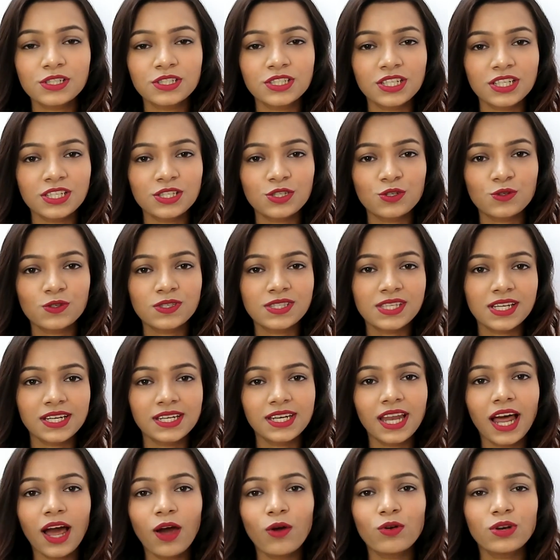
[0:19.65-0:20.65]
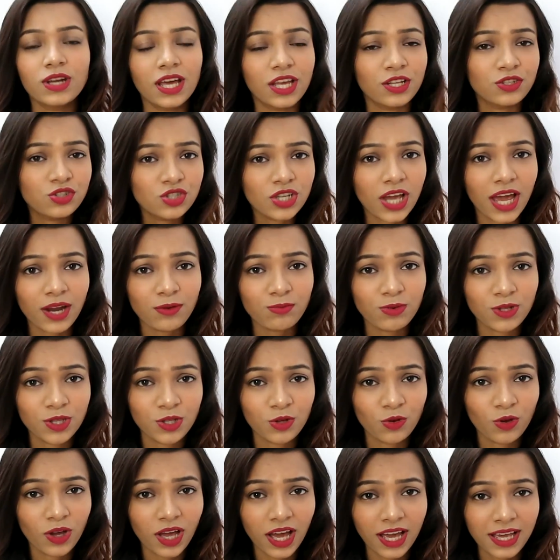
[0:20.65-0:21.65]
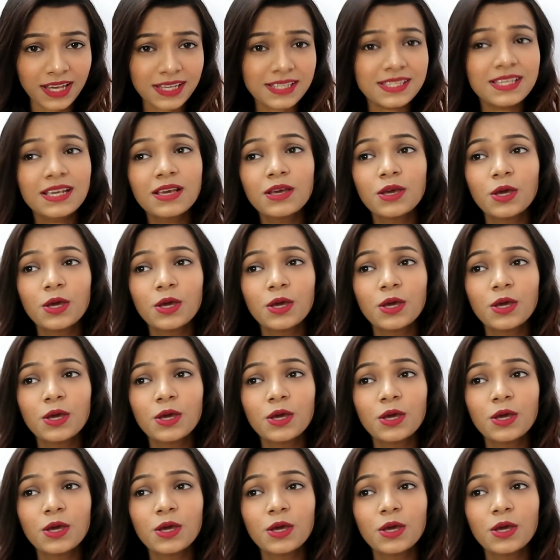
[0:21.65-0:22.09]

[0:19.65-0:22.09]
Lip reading: just to sit down and chat with you guys,